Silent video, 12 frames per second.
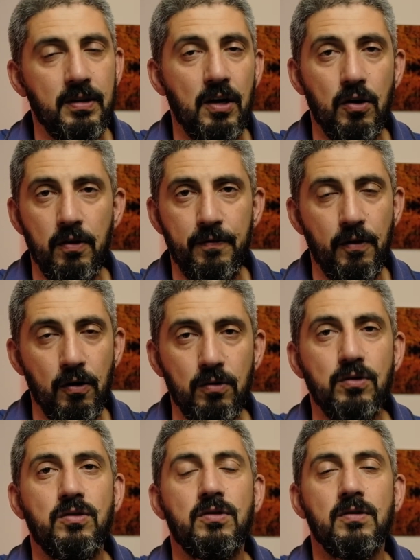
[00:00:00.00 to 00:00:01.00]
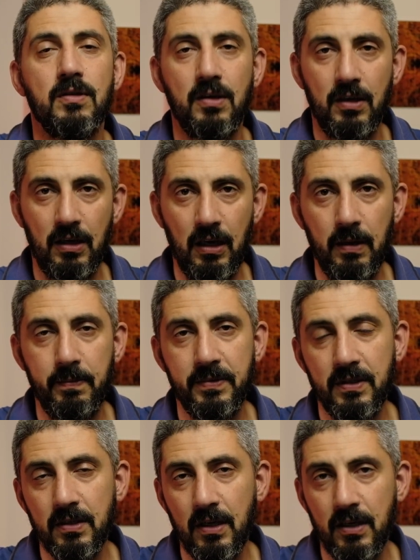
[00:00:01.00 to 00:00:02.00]
The autofocus
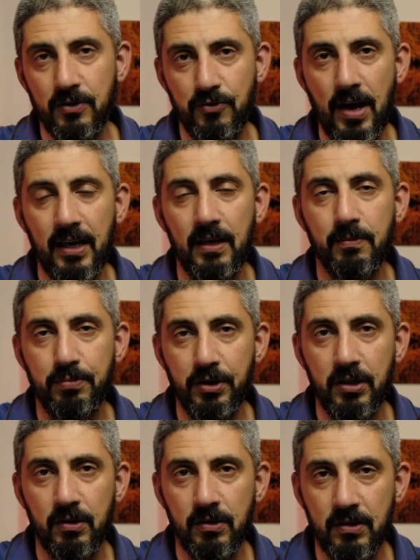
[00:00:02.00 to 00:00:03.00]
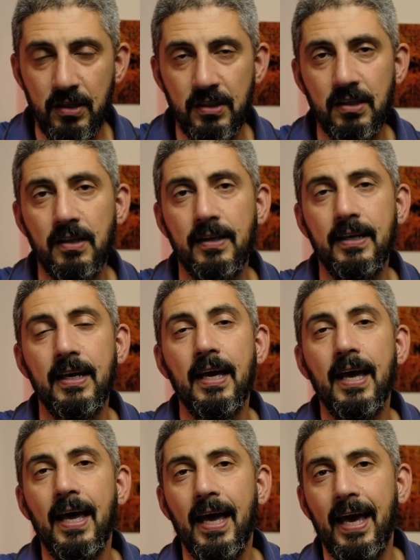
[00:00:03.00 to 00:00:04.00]
keeps tracking pretty consistently,
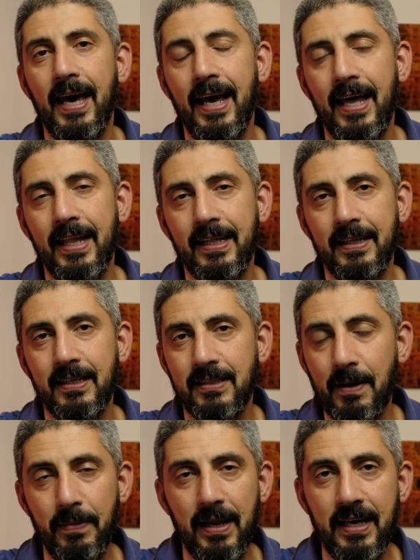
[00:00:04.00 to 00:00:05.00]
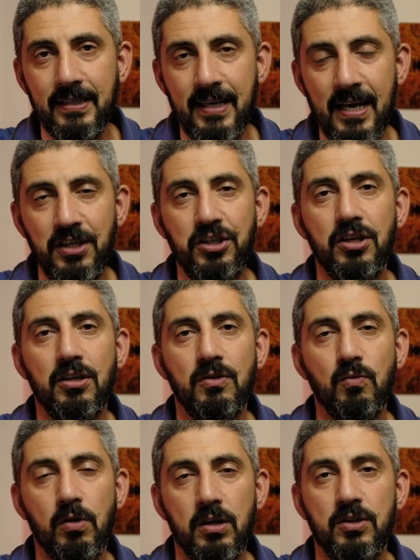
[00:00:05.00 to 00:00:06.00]
and the
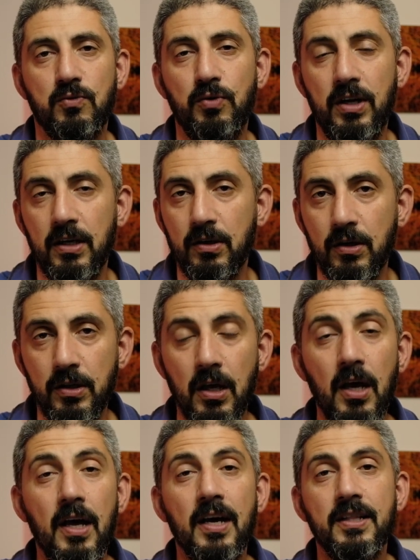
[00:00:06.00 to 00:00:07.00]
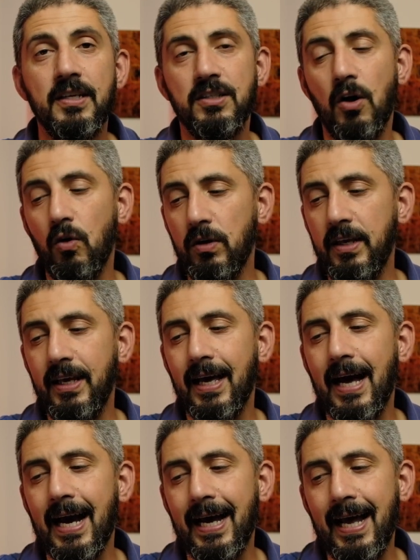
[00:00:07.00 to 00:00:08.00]
stabilization works really good. There's
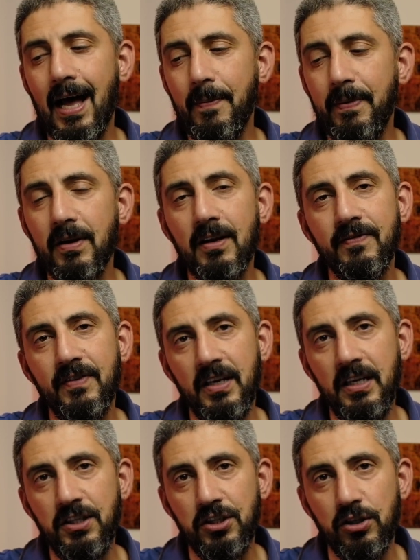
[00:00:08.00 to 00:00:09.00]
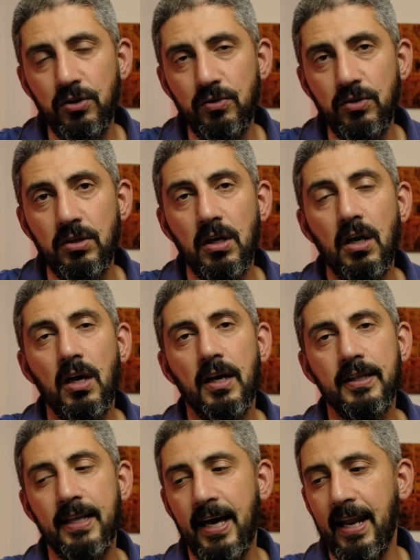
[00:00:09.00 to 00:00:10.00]
only a couple of issues
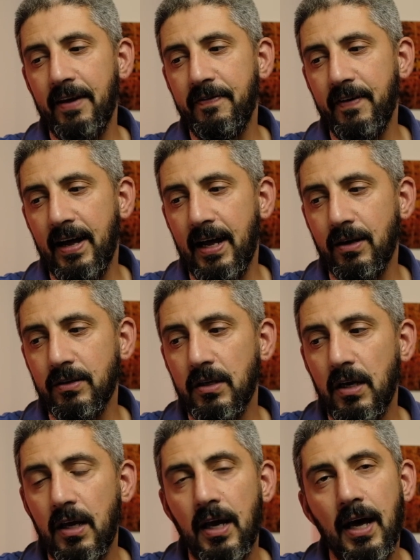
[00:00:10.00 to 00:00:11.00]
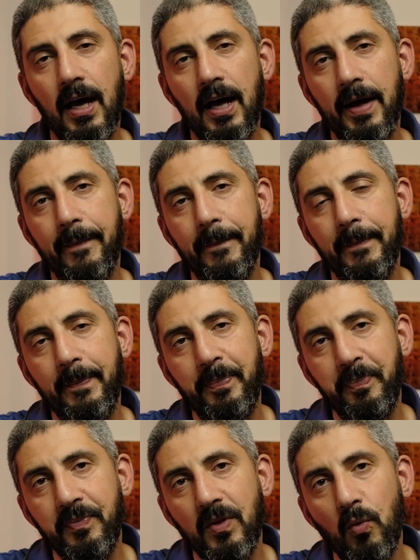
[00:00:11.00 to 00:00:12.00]
that I found
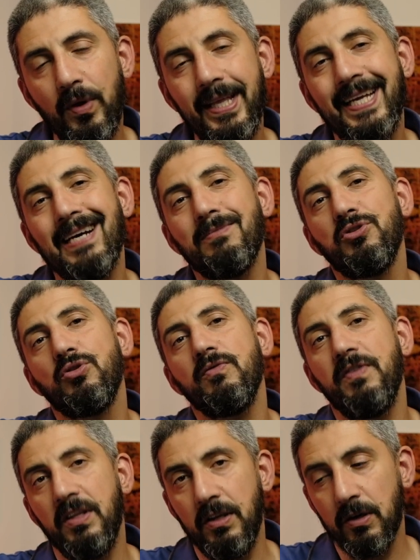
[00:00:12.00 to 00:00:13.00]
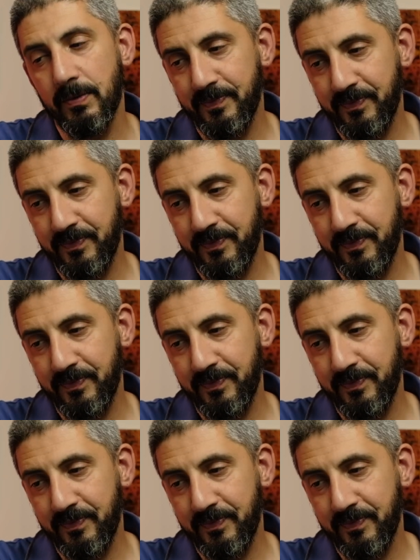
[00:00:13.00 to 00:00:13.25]
when it comes to video.